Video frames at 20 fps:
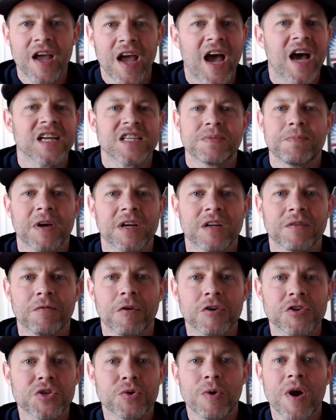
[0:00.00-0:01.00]
aspect of
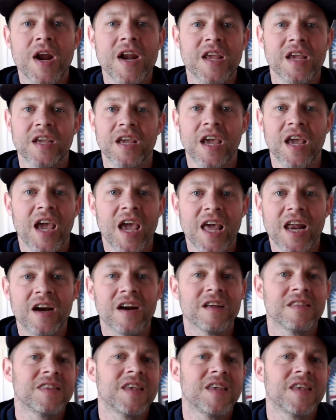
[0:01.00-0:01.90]
our training in an